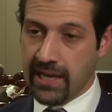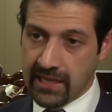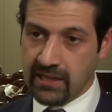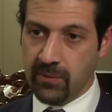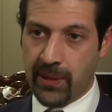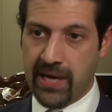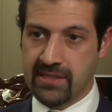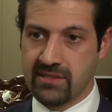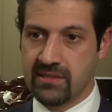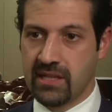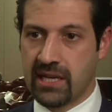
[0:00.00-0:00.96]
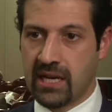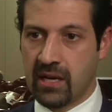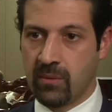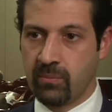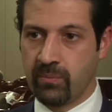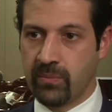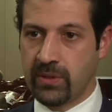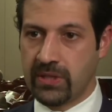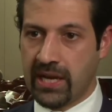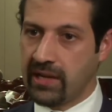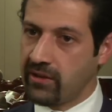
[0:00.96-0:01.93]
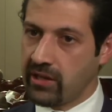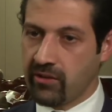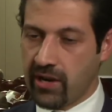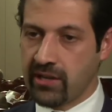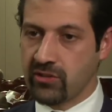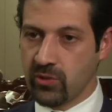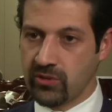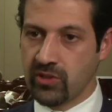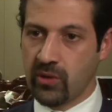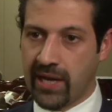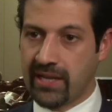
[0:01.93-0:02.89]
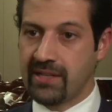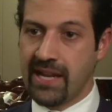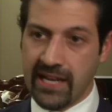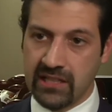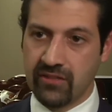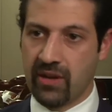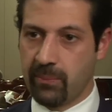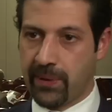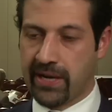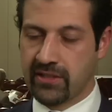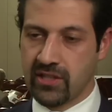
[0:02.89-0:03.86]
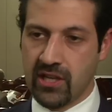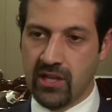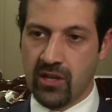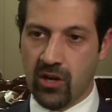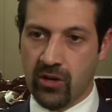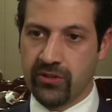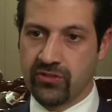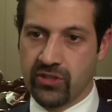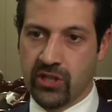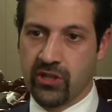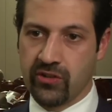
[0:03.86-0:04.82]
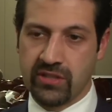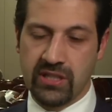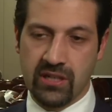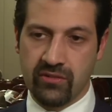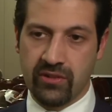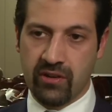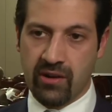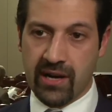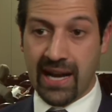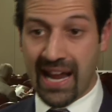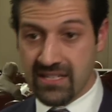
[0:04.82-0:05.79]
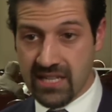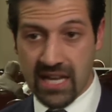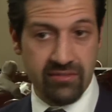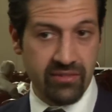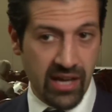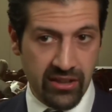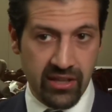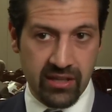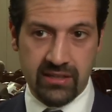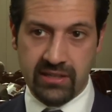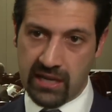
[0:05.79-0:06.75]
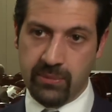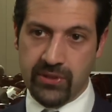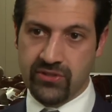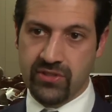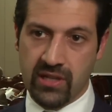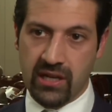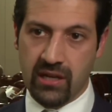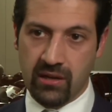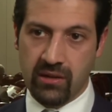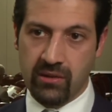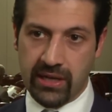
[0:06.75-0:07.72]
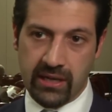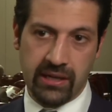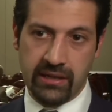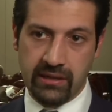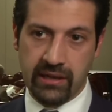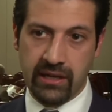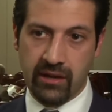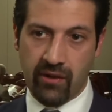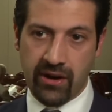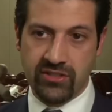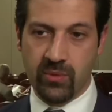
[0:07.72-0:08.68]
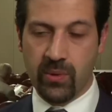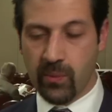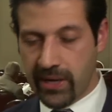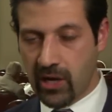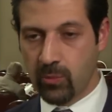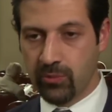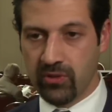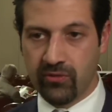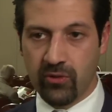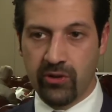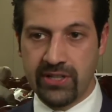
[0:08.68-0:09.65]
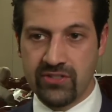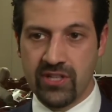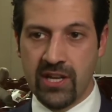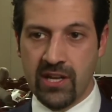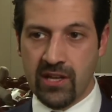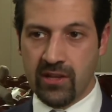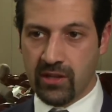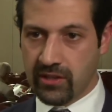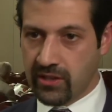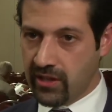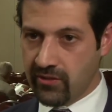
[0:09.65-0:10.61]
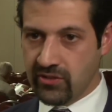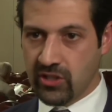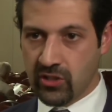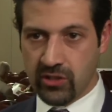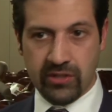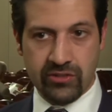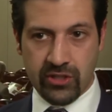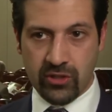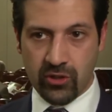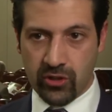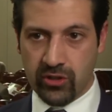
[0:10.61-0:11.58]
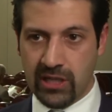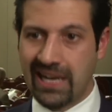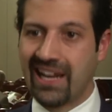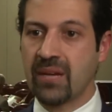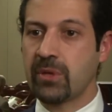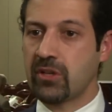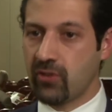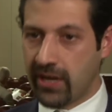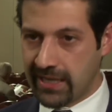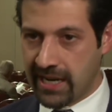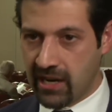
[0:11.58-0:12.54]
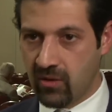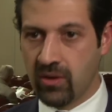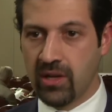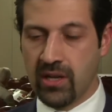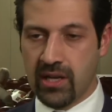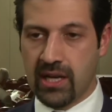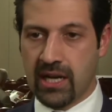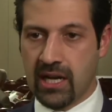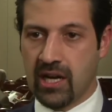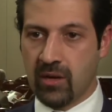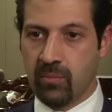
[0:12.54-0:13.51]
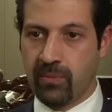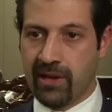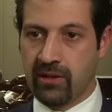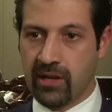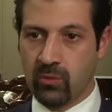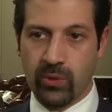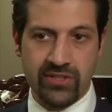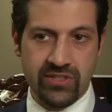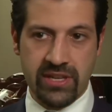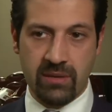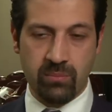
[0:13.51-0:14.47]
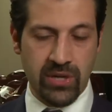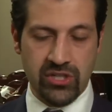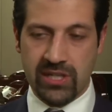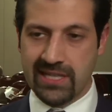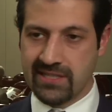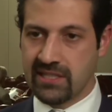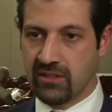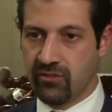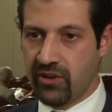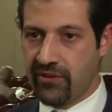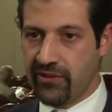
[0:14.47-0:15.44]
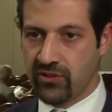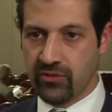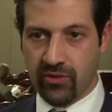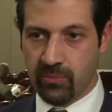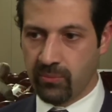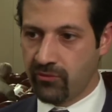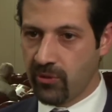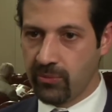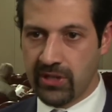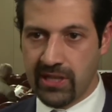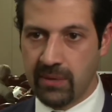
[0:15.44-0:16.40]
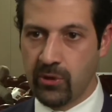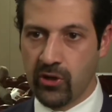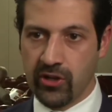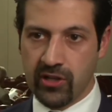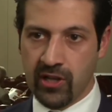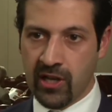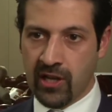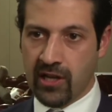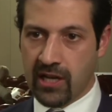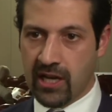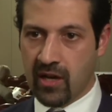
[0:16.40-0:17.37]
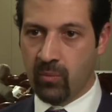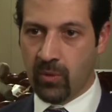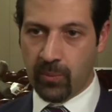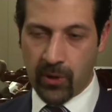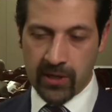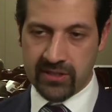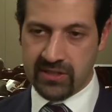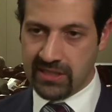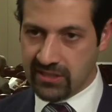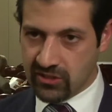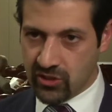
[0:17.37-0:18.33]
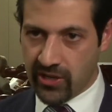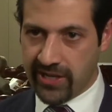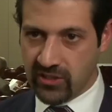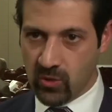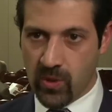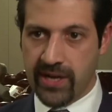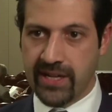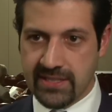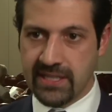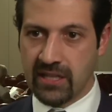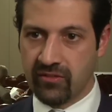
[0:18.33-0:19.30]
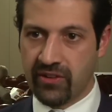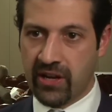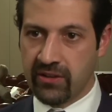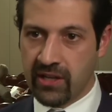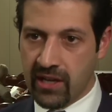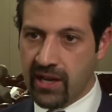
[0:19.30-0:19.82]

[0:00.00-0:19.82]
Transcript: in the past, um, the, Iran has also had a negative impact on the security of Iraq, as have other neighbors uh, in, in Iraq. So what we're hopeful for is uh, there is a there is a good climate right now um, and, and we're seeing much less interference from, from the neighborhood. Um, the politics is trying to work itself out,